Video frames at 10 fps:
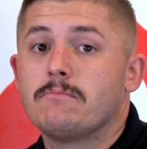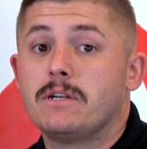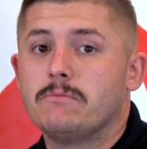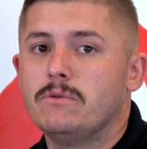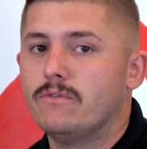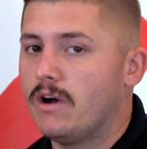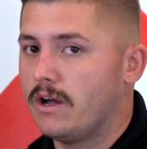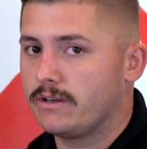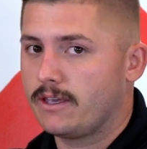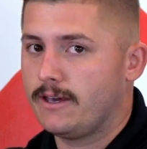I'm going to move
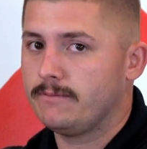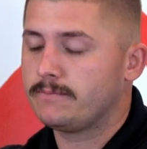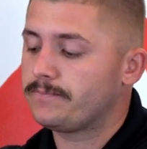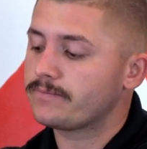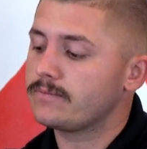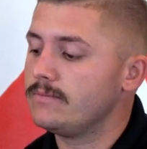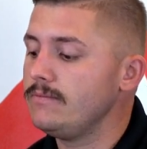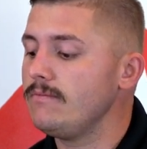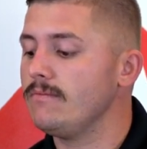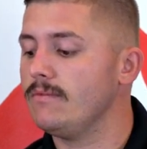on, okay?
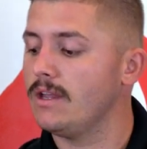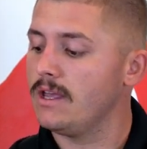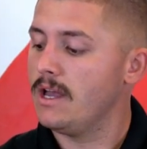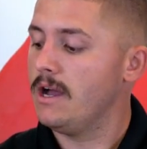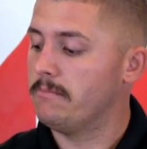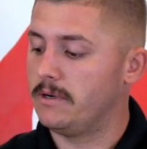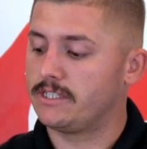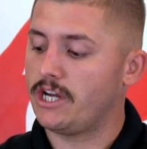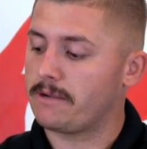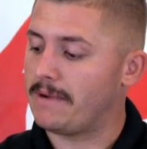I'm going
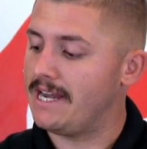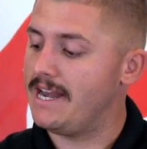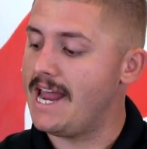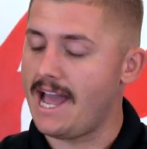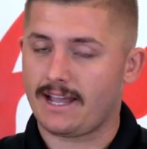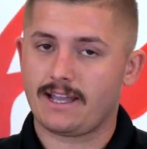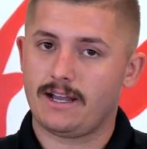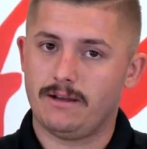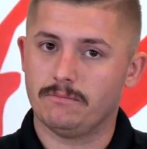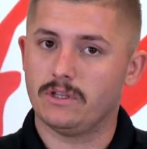to check my
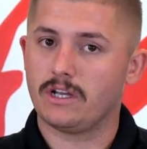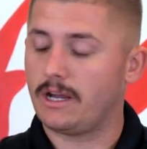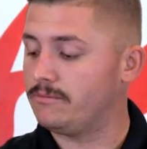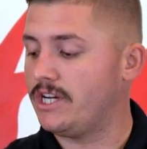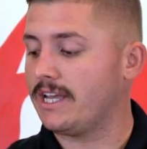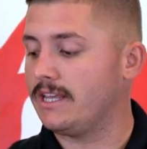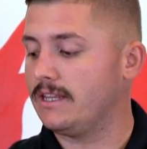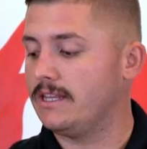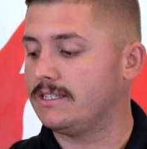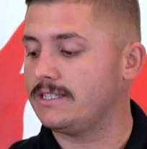neck. I'm
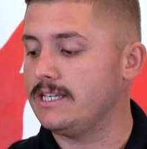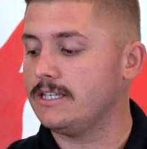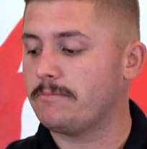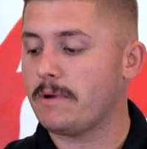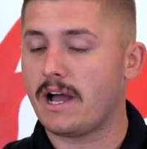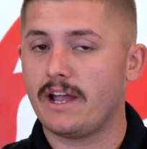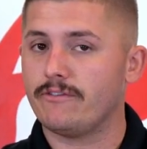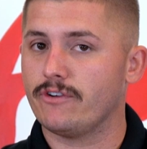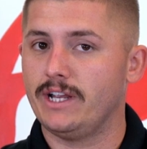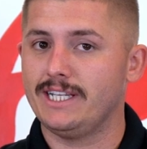checking the C-spine
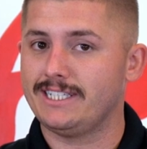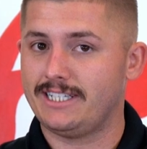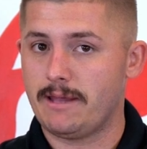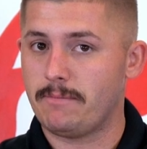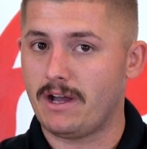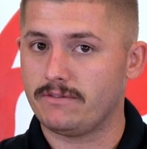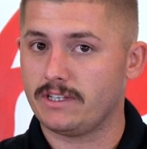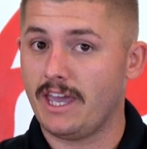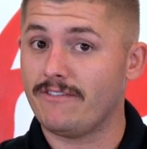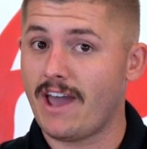for any step-offs,
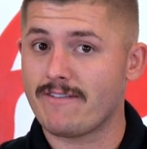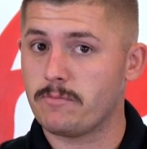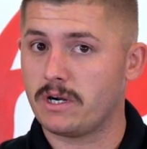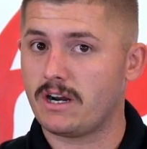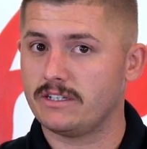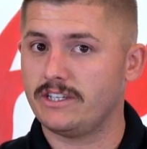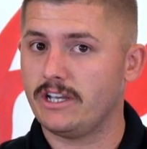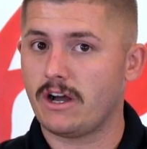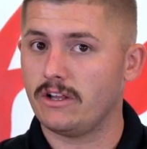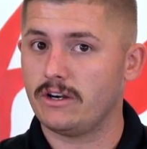okay? If I haven't put on a
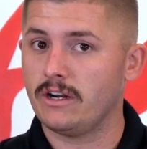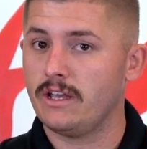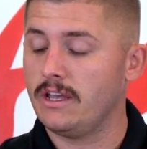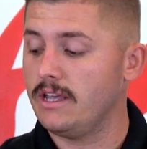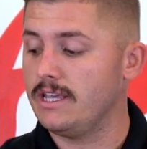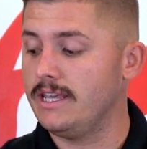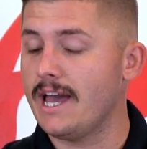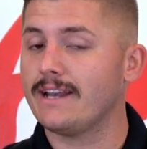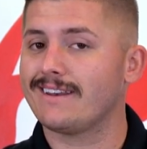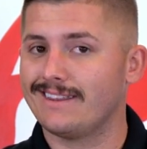C-collar
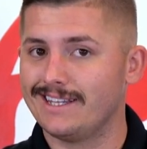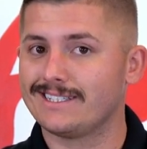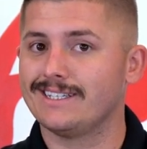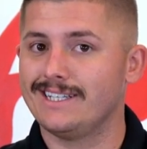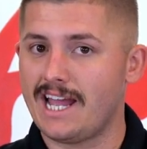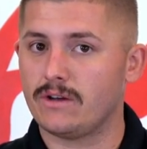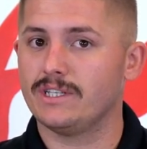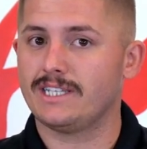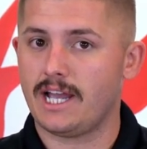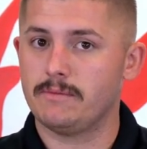yet, this is now
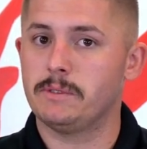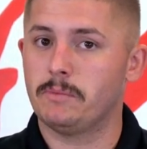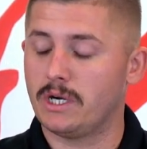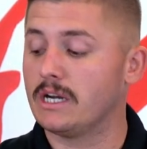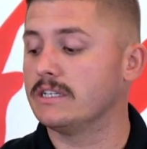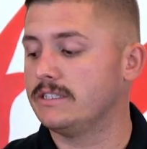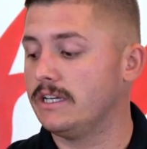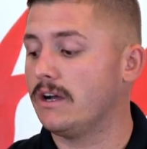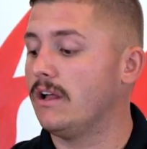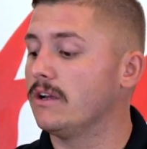the time to put on a
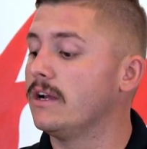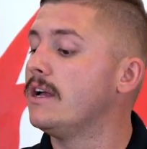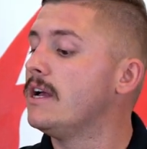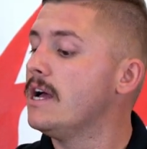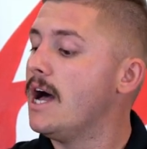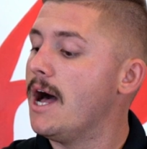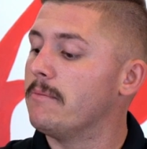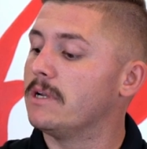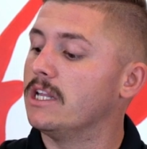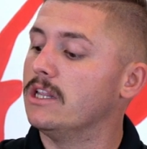C-collar.
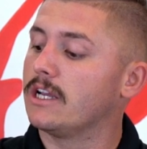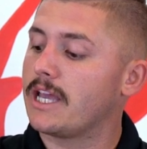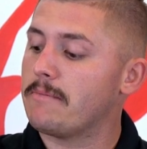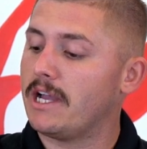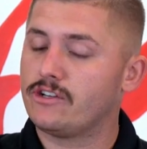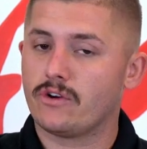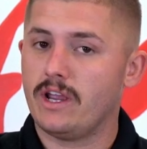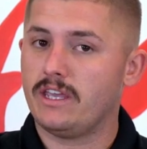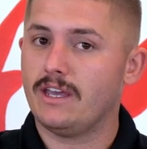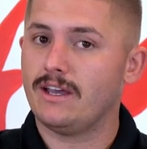I'm going to look at my
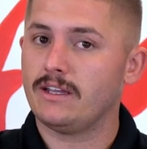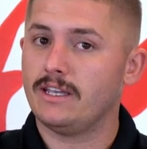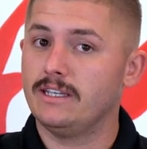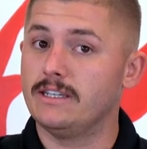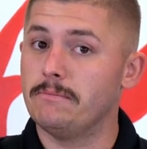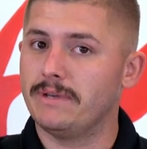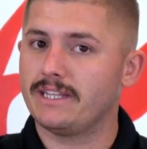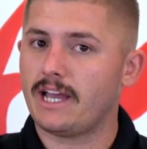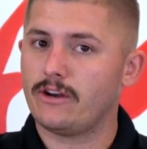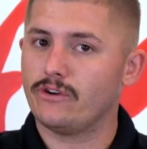trachea. Is it
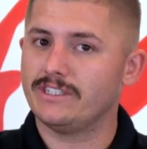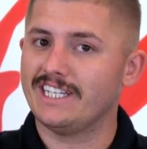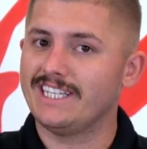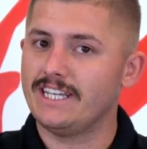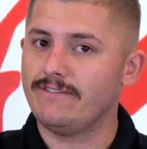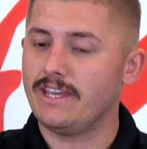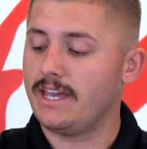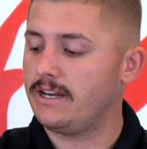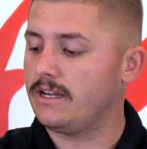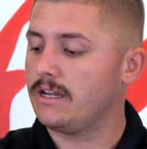midline or is it
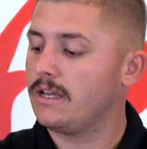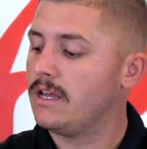deviated?